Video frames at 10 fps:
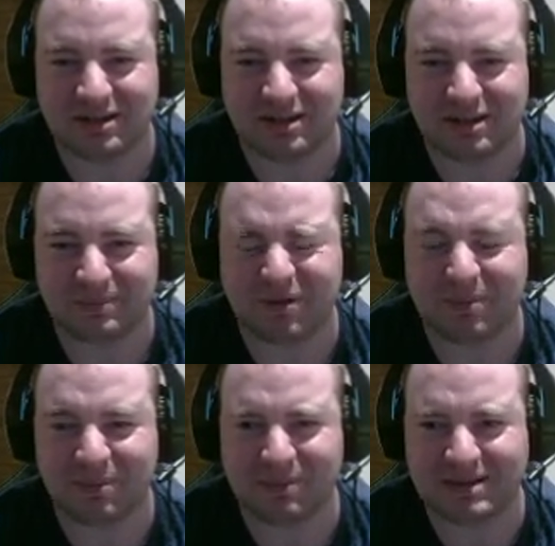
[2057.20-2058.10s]
The
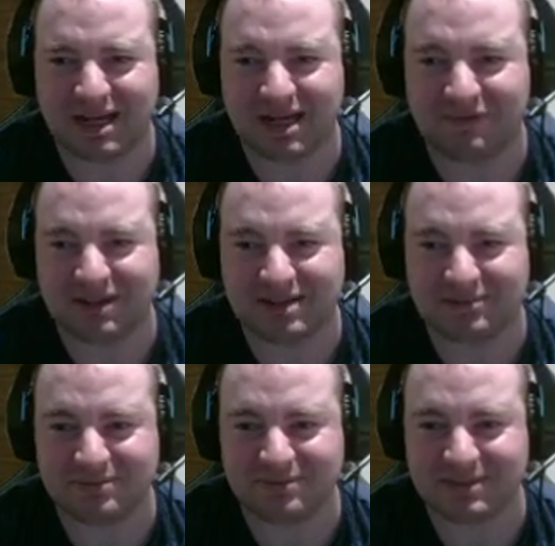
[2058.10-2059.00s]
problem is I have this
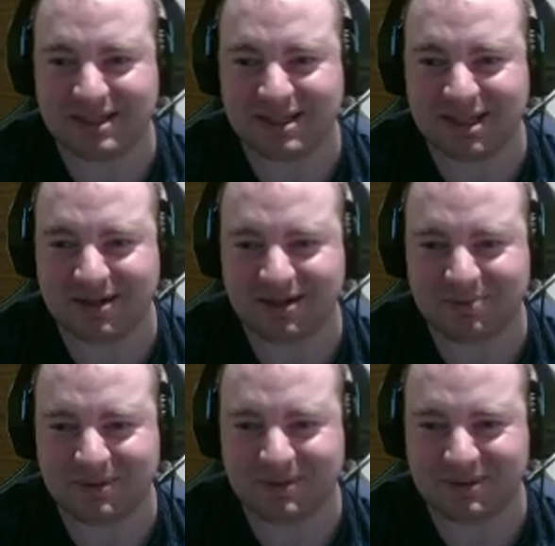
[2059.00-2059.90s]
really hard
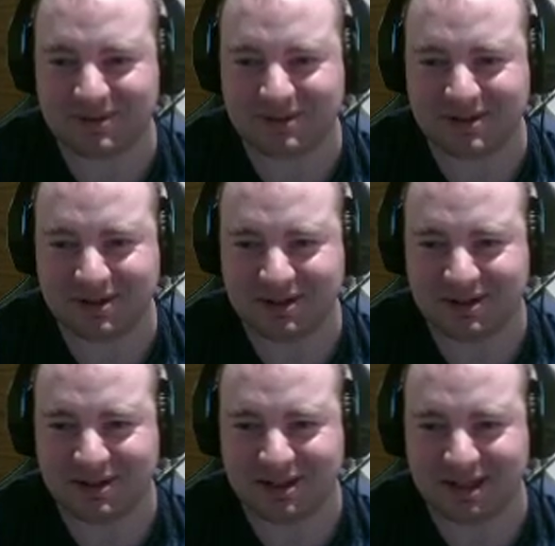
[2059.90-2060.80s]
bonus to
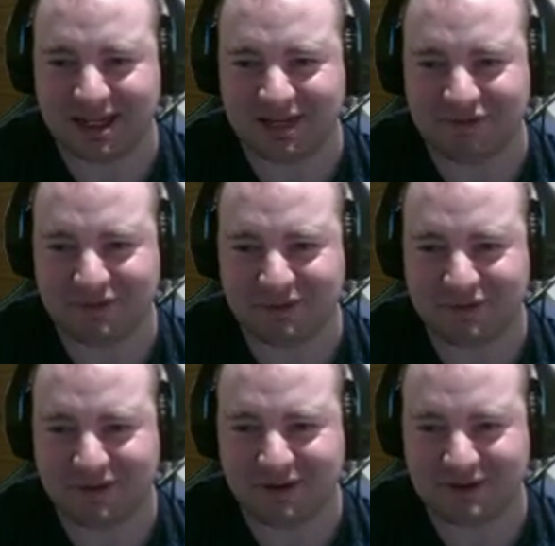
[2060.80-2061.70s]
get through
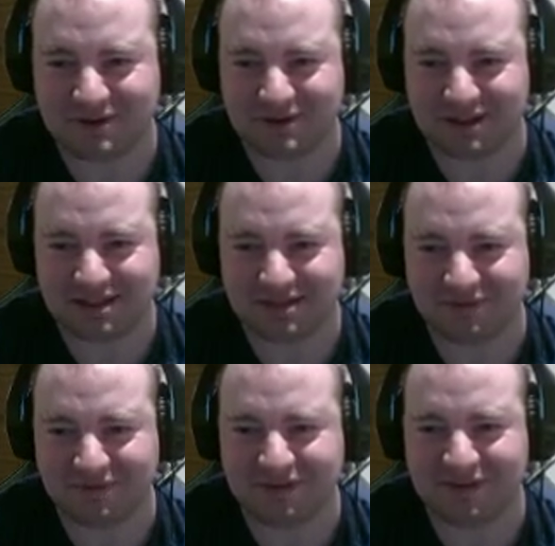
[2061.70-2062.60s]
first, and it's
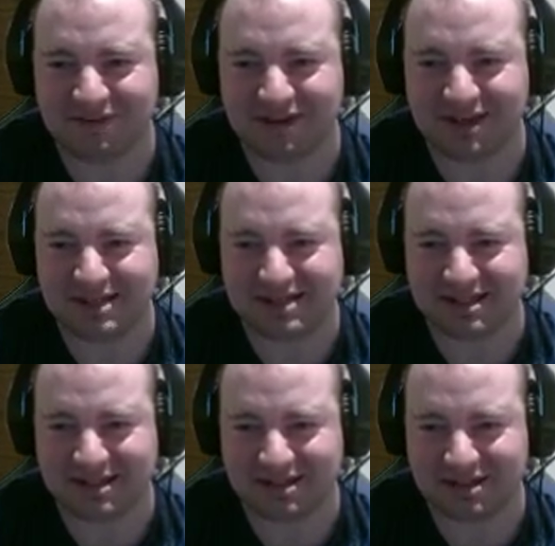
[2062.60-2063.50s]
very easy
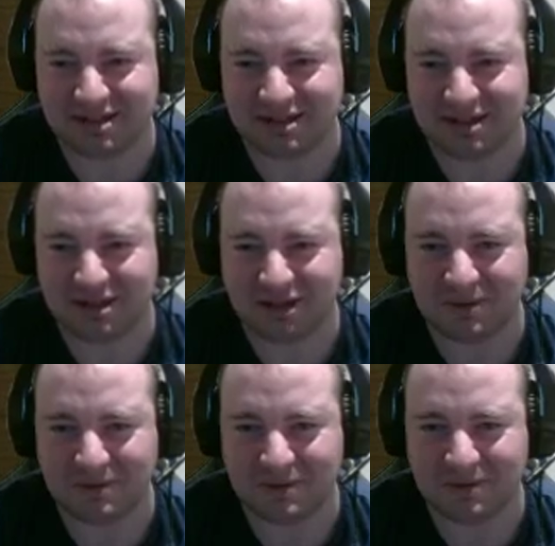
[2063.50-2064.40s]
to
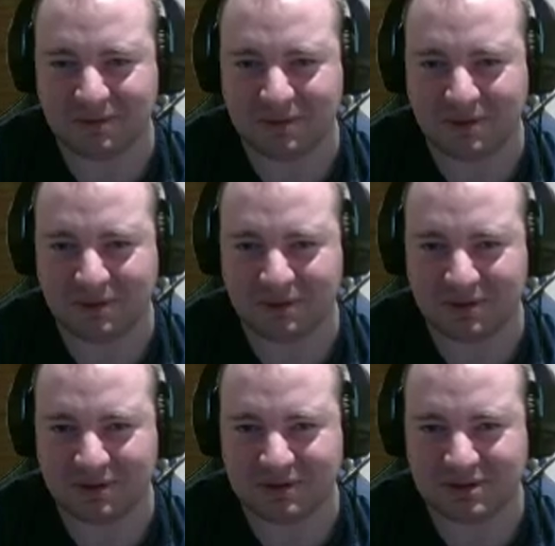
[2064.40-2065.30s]
go wrong on,
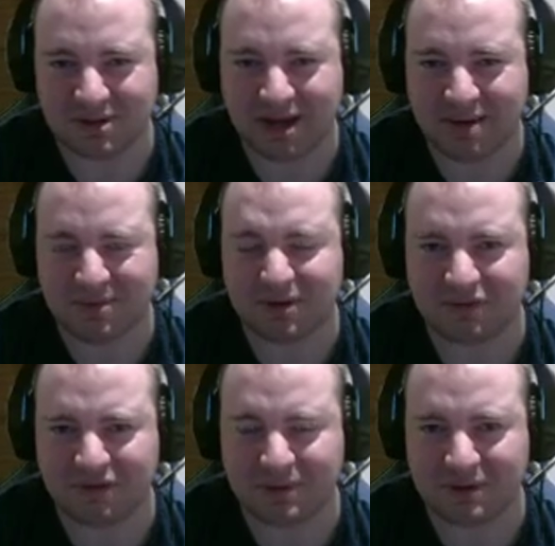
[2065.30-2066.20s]
so I am going to
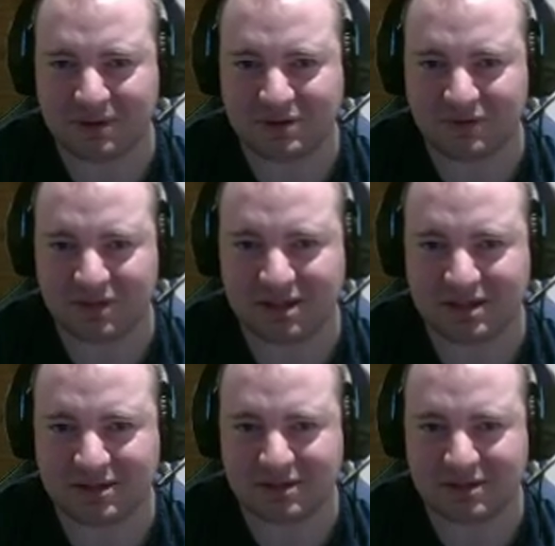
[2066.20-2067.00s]
focus for this.